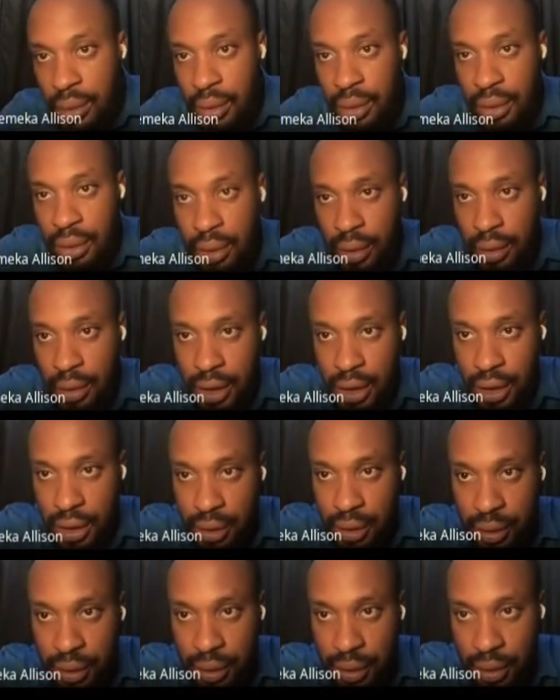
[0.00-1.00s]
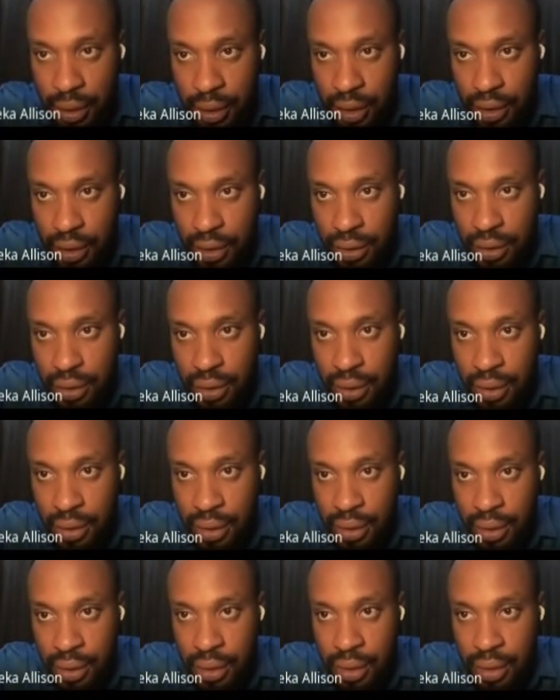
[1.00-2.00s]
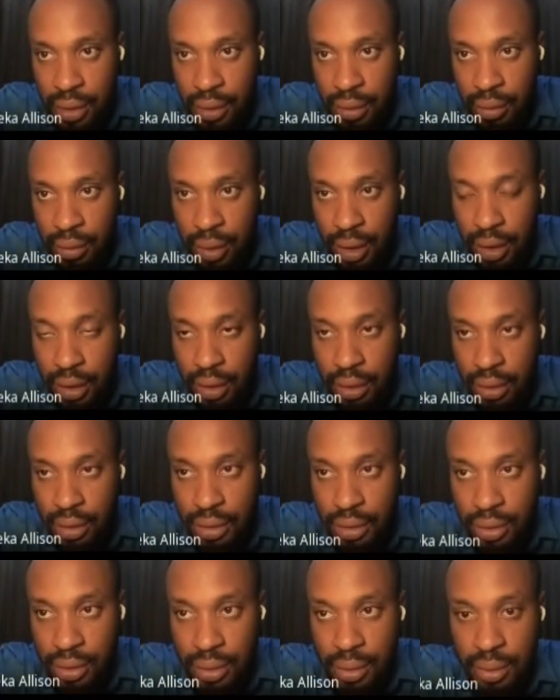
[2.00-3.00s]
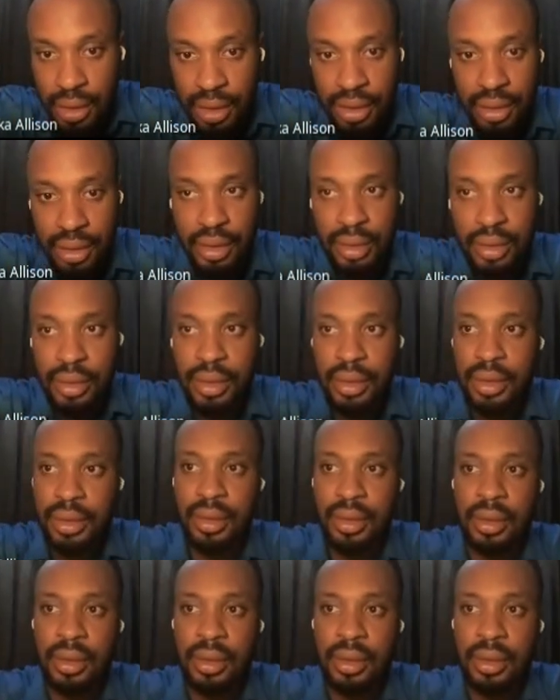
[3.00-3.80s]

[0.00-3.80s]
sorry, could not record two results.